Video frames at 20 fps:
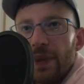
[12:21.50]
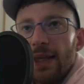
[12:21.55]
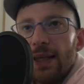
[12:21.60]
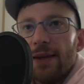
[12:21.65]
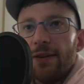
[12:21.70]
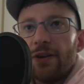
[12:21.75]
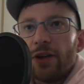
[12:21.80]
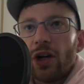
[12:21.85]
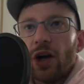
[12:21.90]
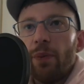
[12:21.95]

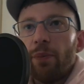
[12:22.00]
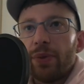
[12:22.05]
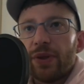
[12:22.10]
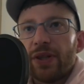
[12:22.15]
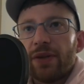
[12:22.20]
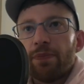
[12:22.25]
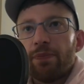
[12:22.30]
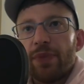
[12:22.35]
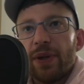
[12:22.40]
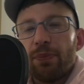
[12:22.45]
The
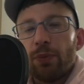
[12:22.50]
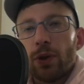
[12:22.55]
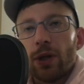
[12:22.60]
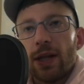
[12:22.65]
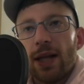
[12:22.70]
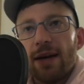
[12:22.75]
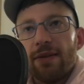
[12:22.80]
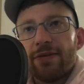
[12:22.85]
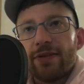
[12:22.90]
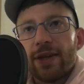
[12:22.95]
competent people
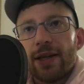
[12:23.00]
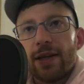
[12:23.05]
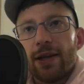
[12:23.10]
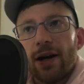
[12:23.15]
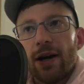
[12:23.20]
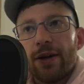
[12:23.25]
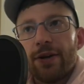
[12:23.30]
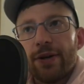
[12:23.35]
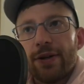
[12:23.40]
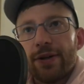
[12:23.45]
left and
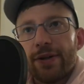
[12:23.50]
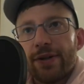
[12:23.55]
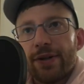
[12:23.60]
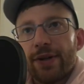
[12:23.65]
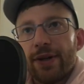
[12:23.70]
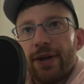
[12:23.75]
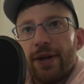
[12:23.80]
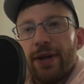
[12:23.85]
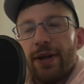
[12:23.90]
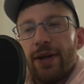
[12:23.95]
the others
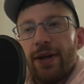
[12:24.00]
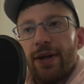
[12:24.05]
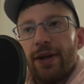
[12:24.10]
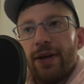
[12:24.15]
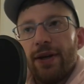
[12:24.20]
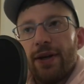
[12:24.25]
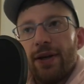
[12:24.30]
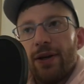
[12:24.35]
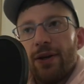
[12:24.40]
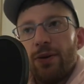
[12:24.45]

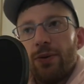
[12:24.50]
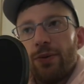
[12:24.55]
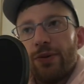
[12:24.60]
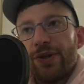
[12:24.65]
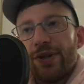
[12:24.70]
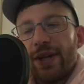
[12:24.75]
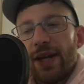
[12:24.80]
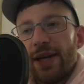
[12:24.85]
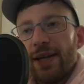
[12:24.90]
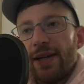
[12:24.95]
who
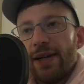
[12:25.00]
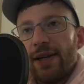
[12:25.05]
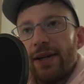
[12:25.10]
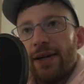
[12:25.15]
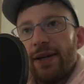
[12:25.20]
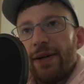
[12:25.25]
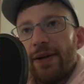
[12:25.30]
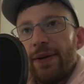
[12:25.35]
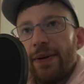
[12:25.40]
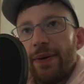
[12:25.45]
stay
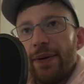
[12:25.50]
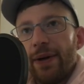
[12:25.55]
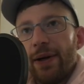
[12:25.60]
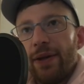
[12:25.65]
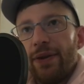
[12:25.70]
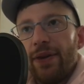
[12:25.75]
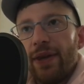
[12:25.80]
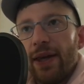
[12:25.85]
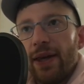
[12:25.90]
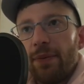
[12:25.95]
here,
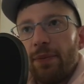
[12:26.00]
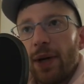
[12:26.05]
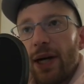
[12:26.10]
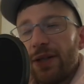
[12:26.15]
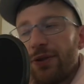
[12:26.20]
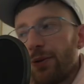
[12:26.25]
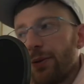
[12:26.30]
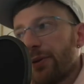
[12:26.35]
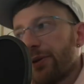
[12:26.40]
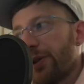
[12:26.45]
they
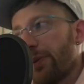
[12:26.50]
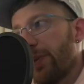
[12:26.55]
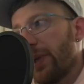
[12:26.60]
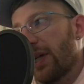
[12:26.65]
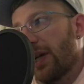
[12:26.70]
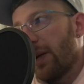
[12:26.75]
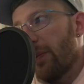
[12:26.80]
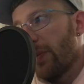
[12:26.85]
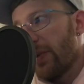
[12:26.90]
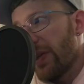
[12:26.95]
might also be
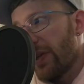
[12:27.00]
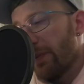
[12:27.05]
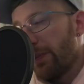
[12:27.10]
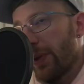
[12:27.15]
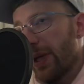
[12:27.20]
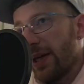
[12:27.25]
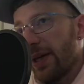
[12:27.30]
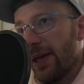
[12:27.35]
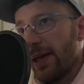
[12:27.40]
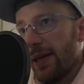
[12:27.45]
competent,
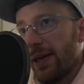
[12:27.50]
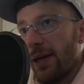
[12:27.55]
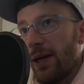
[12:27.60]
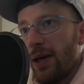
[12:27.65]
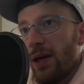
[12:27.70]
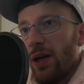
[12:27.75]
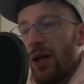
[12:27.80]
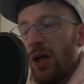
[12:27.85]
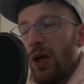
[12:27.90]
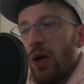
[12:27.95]
but they
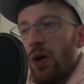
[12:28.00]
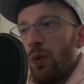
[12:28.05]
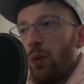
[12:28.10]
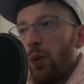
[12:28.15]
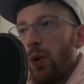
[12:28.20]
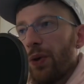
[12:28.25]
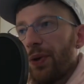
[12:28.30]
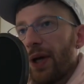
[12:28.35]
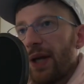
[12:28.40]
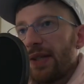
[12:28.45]

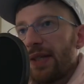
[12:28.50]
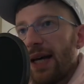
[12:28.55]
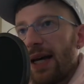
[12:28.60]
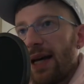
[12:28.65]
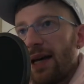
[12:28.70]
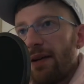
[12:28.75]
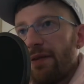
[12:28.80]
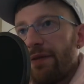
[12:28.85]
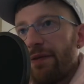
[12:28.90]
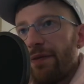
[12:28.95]
will not
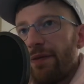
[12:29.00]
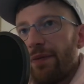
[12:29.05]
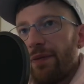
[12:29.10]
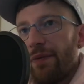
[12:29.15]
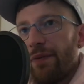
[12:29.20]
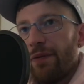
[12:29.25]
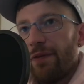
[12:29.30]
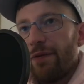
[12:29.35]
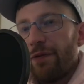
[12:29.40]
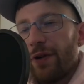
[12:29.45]
have,
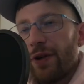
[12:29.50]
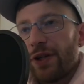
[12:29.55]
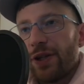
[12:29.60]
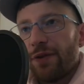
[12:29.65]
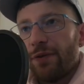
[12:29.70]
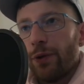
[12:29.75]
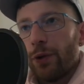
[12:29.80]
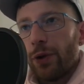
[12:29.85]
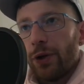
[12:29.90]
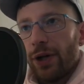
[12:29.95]
first
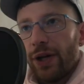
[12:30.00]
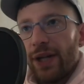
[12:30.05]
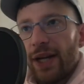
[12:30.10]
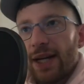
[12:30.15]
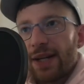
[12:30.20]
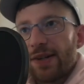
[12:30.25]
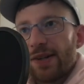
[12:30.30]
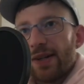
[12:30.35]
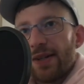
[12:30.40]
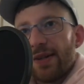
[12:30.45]
of all, the
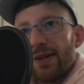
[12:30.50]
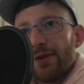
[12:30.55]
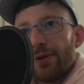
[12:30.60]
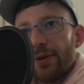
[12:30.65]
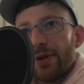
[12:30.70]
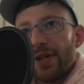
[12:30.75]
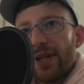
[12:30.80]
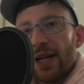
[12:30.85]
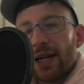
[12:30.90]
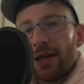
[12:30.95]
connections,
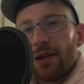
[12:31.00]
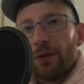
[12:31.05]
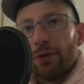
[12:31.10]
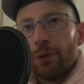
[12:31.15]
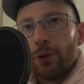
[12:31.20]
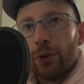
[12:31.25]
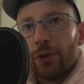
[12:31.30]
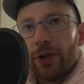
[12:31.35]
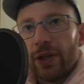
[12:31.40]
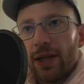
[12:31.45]
or second of
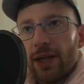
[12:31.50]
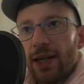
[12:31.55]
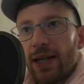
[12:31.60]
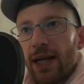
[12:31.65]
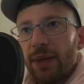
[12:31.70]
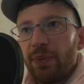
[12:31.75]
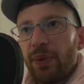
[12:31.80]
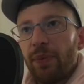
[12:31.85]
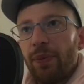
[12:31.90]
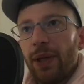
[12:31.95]
all, the
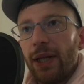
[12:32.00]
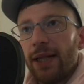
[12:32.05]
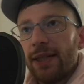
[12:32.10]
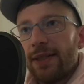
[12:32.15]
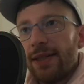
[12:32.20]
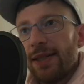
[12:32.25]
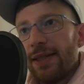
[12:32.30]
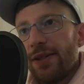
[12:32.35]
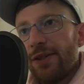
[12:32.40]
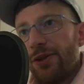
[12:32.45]

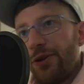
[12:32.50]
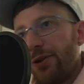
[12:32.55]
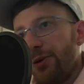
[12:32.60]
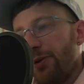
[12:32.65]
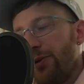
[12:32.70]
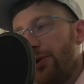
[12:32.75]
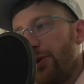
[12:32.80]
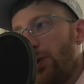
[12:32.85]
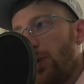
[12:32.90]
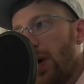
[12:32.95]
capabilities
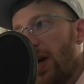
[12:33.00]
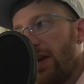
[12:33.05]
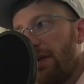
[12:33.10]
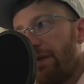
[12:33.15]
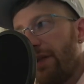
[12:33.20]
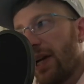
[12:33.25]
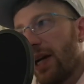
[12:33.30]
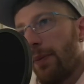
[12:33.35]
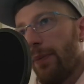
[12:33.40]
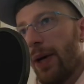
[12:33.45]
to do
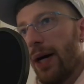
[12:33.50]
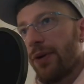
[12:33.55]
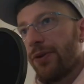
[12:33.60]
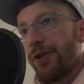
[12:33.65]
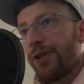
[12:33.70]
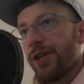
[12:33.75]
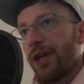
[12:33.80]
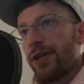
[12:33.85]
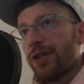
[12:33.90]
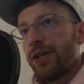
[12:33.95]
anything about
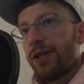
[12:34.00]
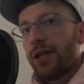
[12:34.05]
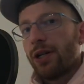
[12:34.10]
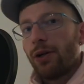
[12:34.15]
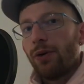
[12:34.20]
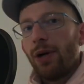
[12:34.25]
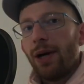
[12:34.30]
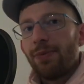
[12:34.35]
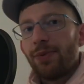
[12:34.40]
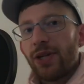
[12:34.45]
such
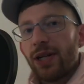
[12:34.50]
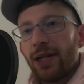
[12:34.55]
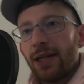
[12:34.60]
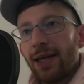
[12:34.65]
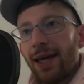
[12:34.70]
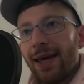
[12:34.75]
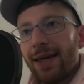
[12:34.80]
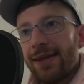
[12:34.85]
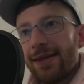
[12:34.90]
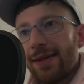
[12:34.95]
corruption
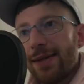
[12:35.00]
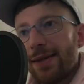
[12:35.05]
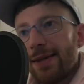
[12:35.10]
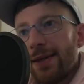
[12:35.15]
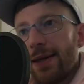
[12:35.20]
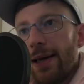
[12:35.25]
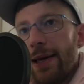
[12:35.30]
cases.